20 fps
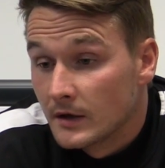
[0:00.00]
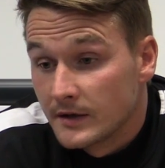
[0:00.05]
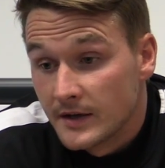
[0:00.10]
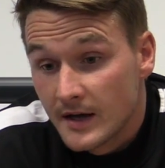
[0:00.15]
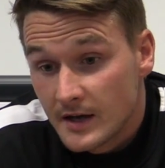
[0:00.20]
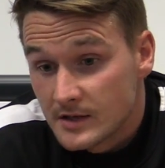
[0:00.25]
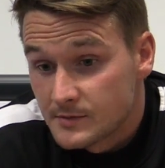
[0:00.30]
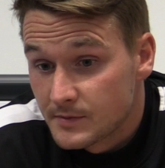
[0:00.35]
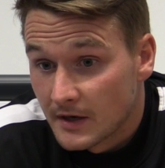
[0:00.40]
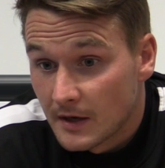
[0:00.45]

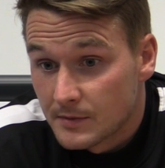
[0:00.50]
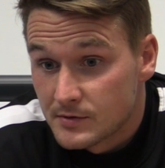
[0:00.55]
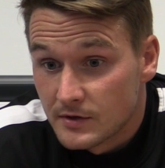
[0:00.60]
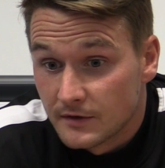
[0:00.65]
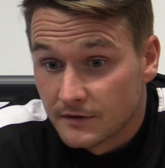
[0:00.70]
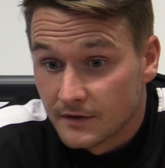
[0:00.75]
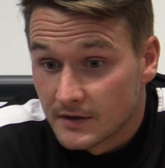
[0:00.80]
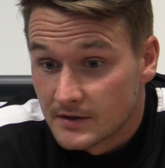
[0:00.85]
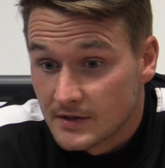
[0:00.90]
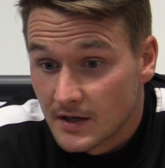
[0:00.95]
Yeah, it's been
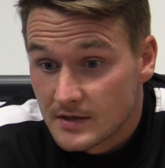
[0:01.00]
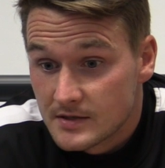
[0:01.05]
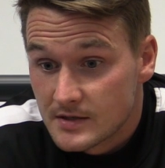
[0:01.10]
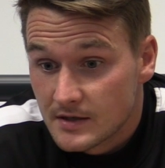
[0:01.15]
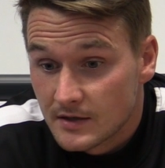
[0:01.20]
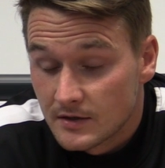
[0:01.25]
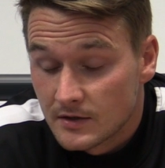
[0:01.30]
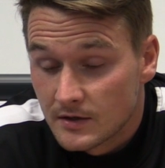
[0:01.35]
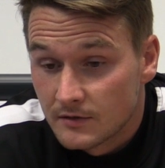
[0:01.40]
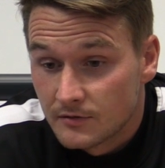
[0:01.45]
absolutely
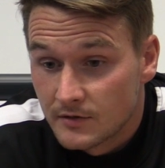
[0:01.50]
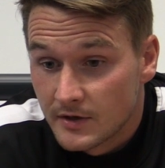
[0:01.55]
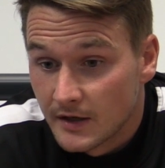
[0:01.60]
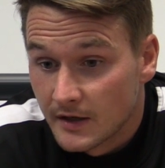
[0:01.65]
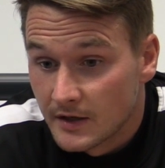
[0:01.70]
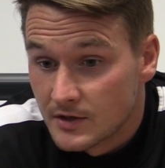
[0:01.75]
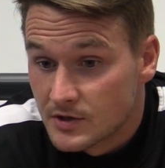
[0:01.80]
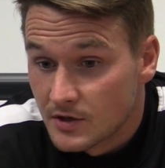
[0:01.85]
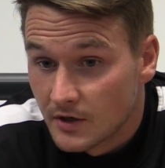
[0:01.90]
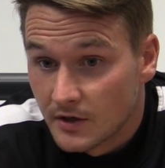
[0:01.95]
fantastic. I've really
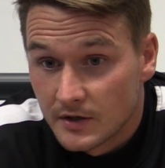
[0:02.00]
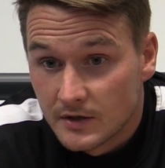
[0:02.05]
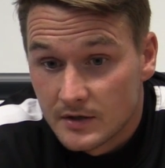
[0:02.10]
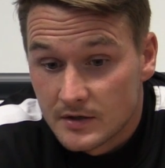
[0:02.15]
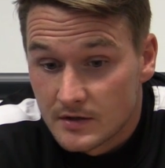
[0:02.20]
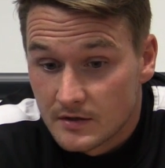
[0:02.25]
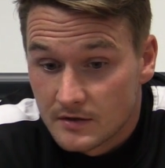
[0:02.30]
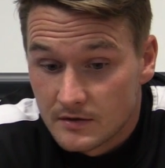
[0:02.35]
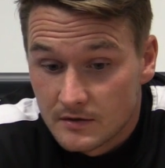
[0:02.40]
enjoyed